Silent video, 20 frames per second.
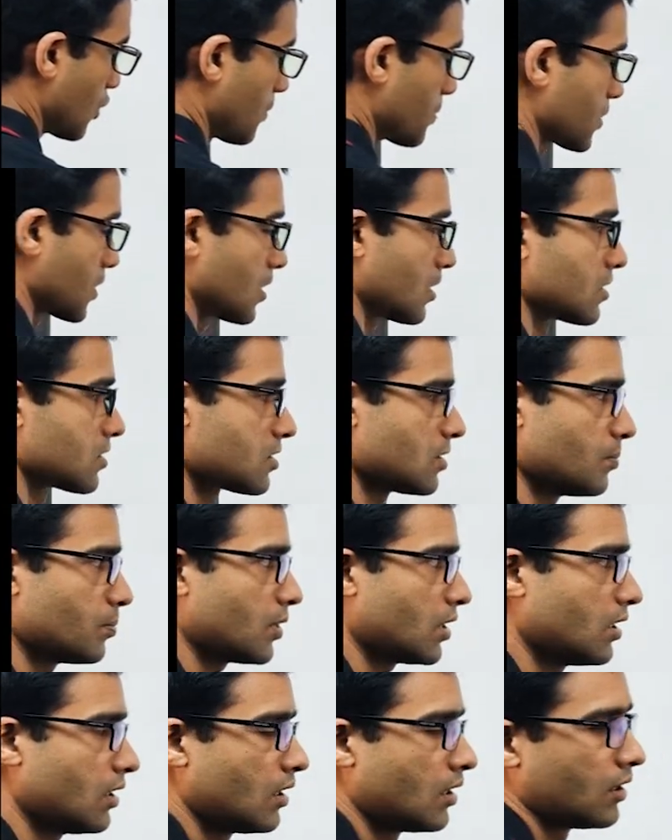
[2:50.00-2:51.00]
option.
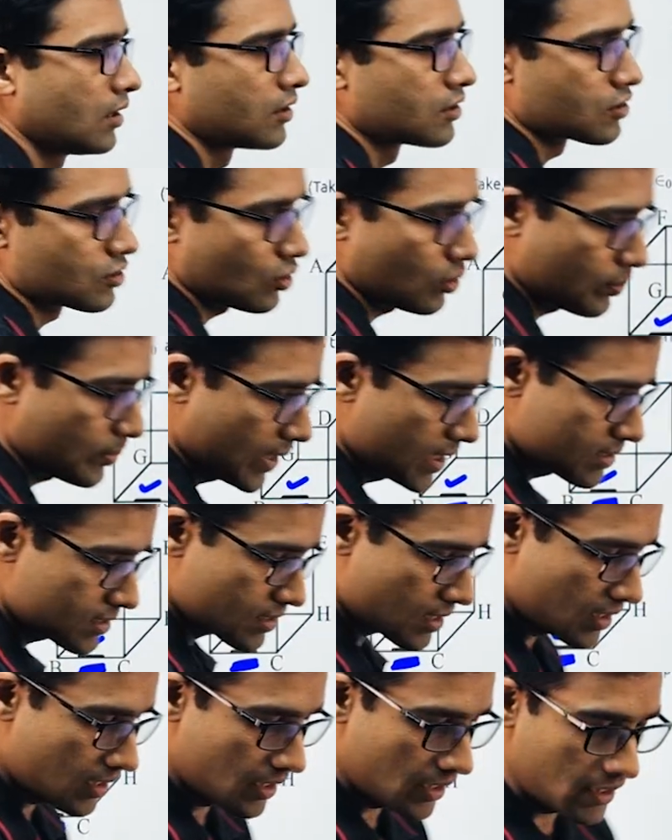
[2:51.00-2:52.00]
Simple. So
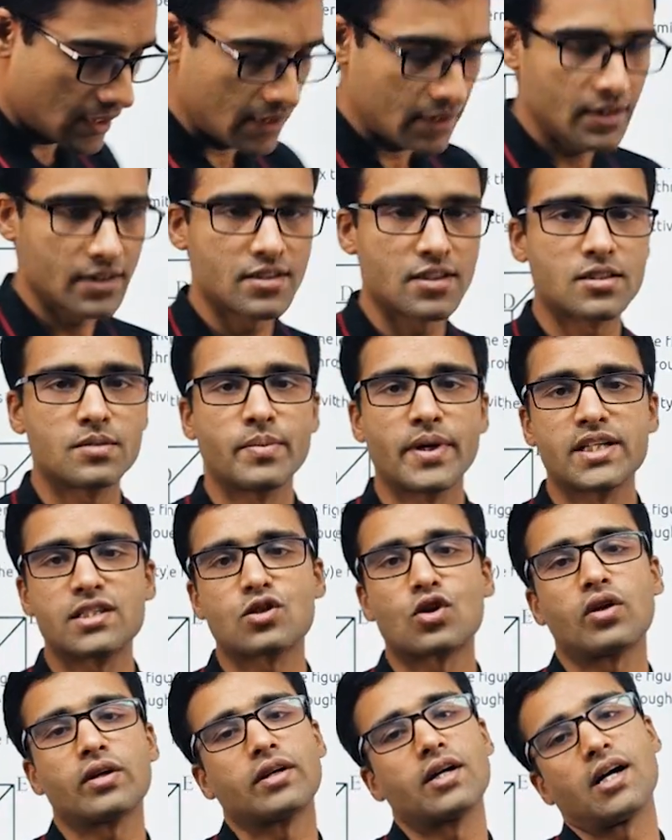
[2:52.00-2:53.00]
basically this is based
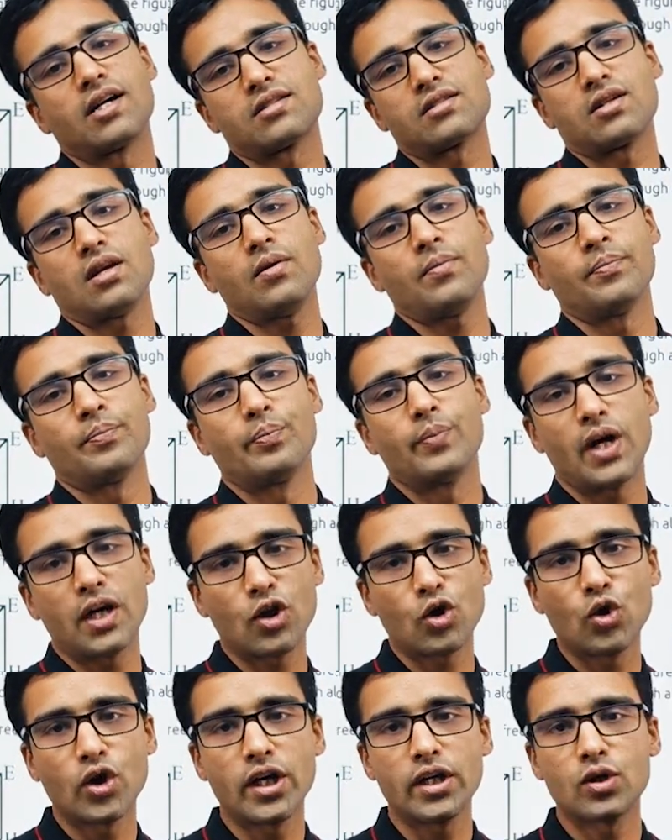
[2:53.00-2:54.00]
on Gauss law, but
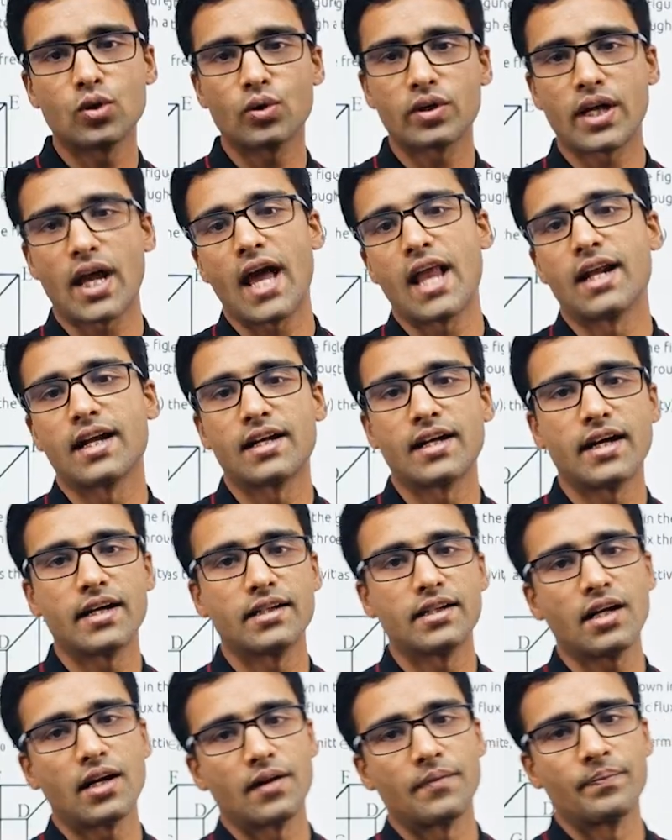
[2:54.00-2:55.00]
you need to calculate
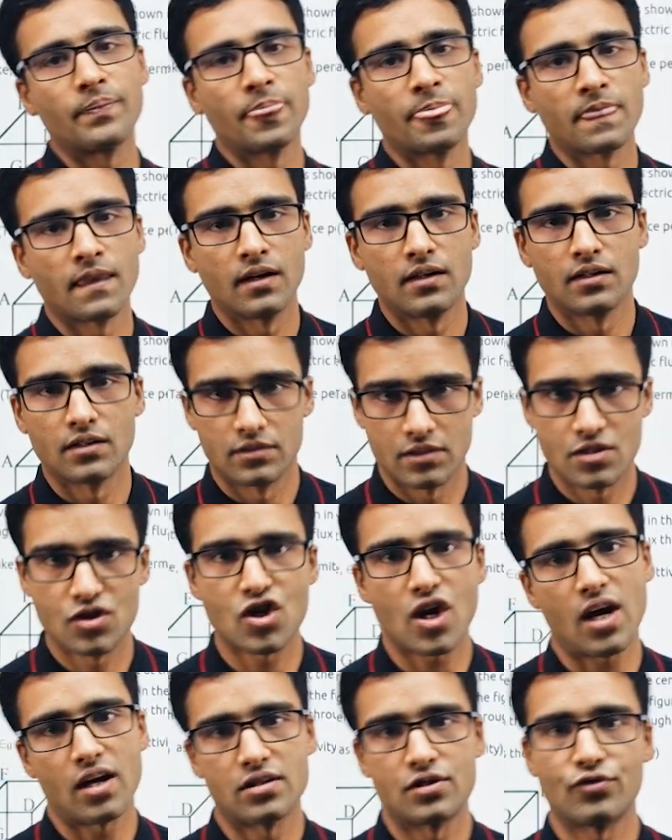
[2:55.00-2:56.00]
the
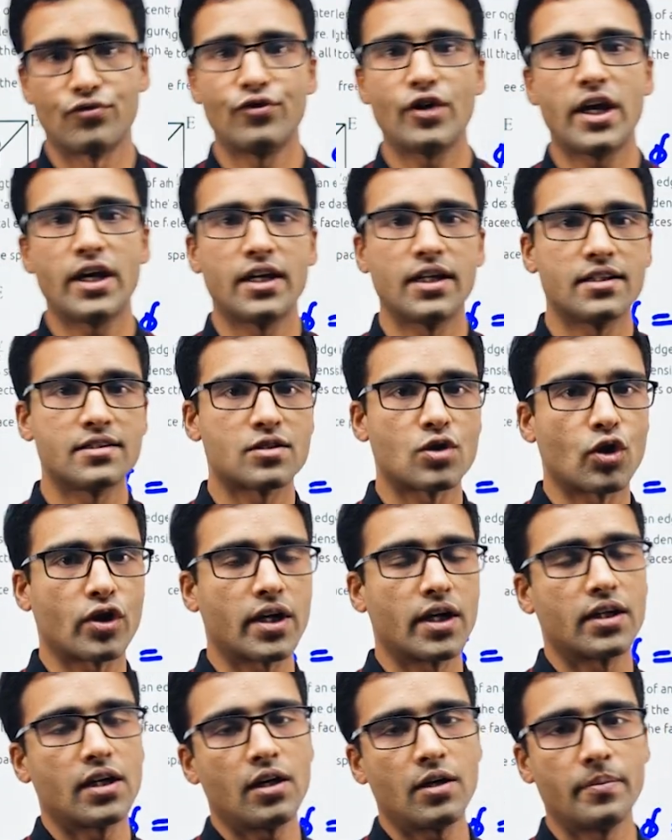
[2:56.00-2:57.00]
charge where it is
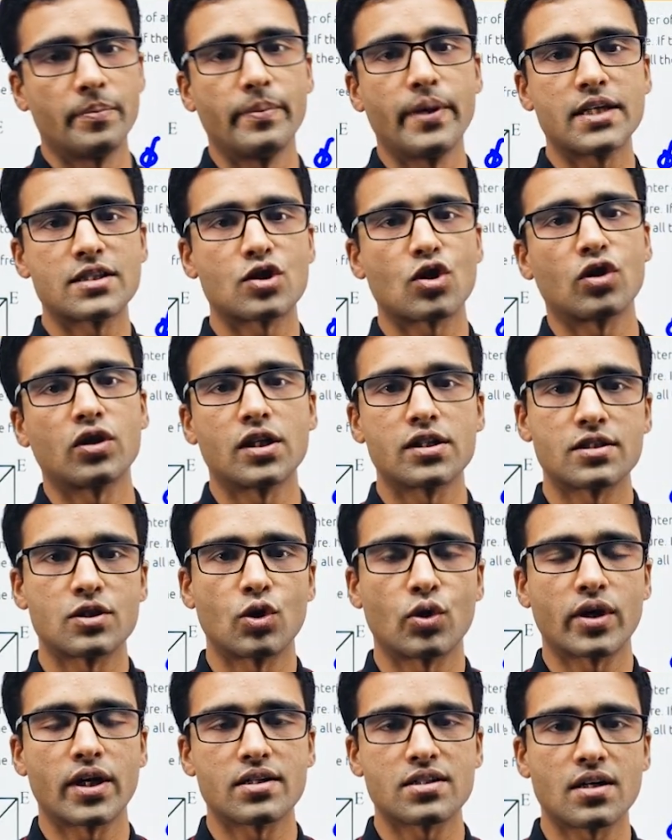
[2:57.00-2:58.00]
located. Based on this
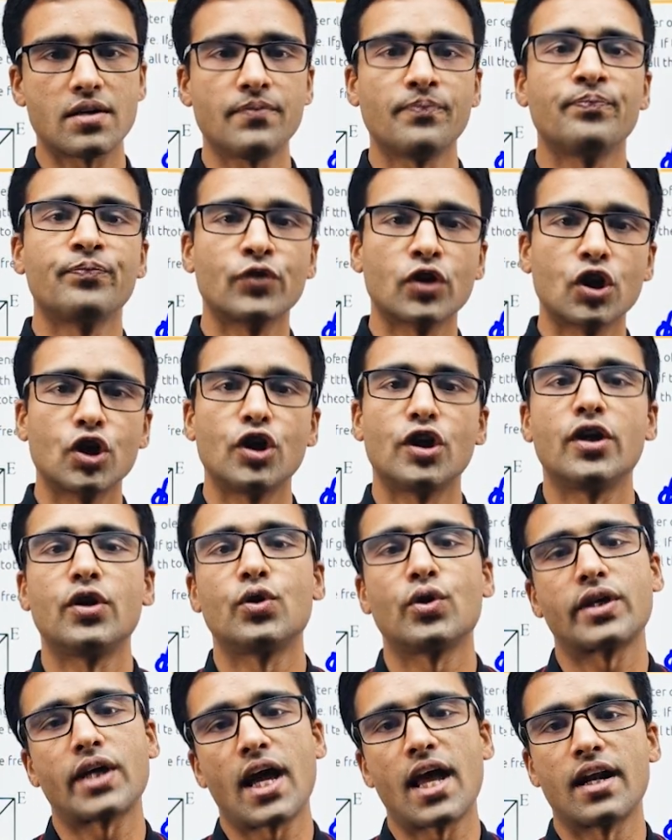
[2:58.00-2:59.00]
location, you need to
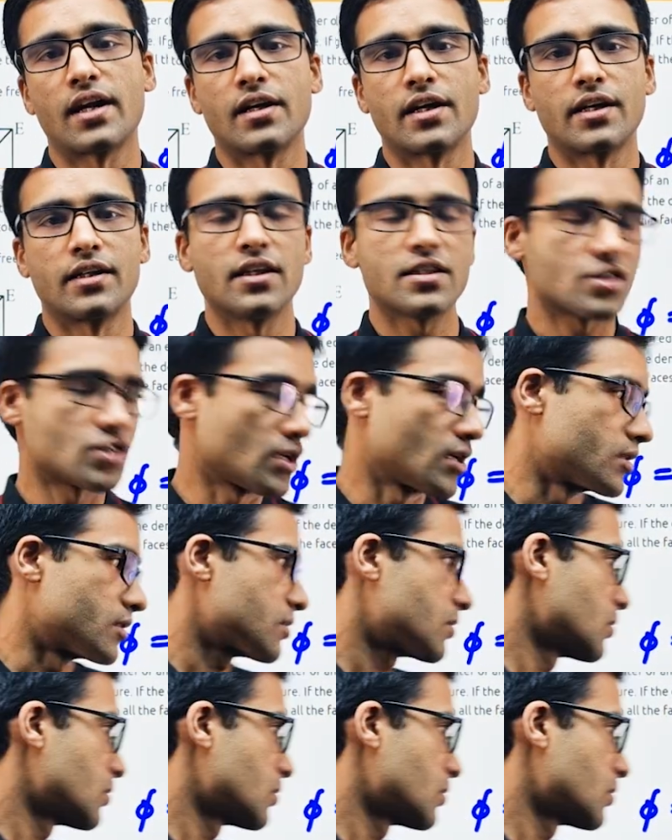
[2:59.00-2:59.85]
calculate the charge.